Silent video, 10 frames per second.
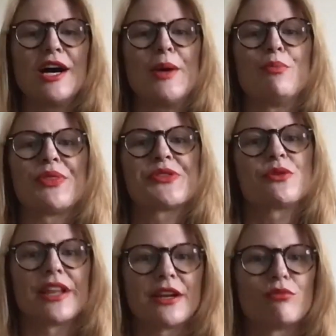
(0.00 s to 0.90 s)
with
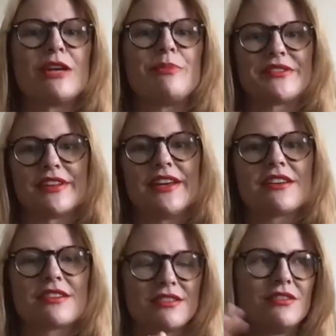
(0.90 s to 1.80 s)
sort of like a rabies like
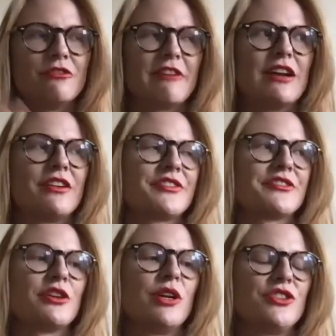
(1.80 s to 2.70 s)
virus,
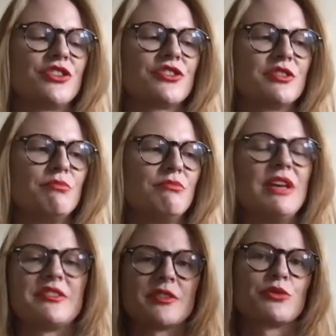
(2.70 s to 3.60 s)
so it just
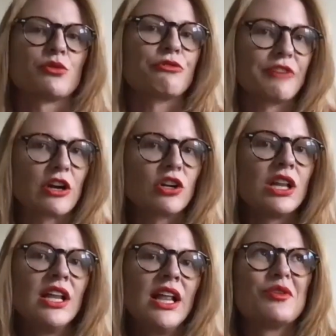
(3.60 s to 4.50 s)
makes them sort of
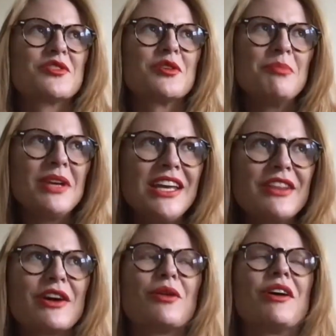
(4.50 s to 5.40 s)
feral. To me
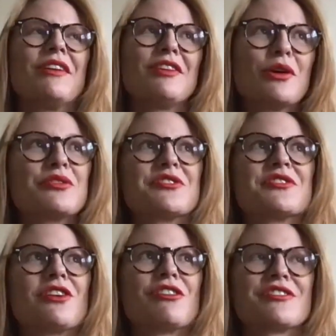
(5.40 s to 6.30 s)
though,
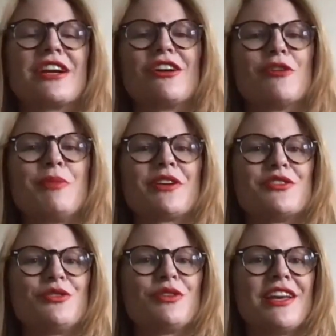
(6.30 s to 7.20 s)
ghosts are scarier
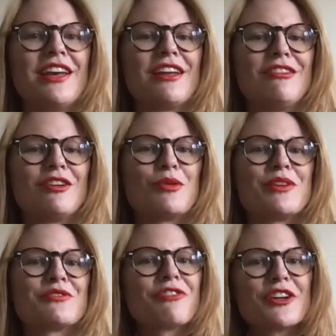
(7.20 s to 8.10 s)
because you
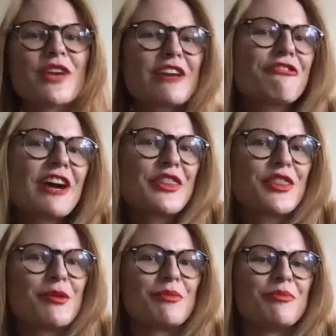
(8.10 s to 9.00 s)
can't fight
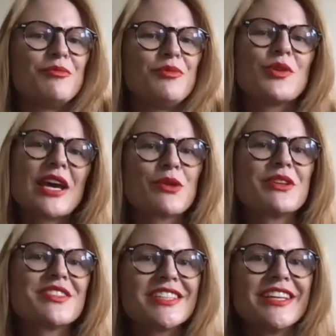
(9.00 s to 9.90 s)
them you can't
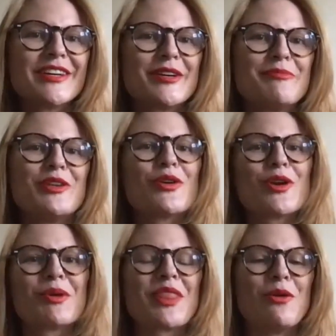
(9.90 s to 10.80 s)
always see them. You don't
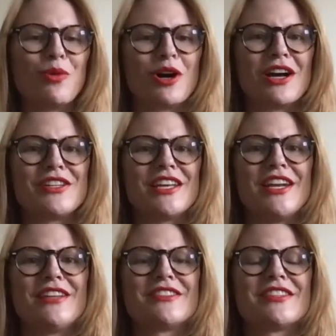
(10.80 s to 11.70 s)
know what they want.
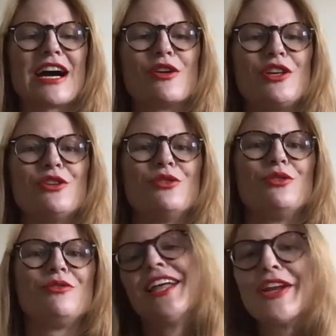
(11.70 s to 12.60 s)
And it's how do
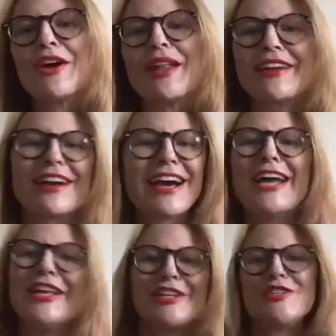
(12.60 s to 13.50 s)
you, you know, like a guy
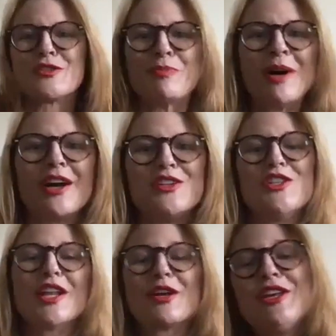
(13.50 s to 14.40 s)
you can just punch, you
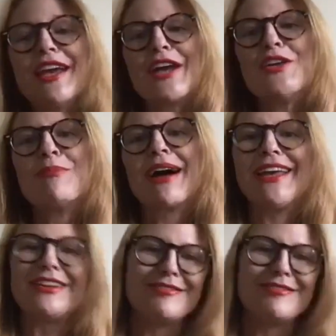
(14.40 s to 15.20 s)
know, like, yeah, right. You might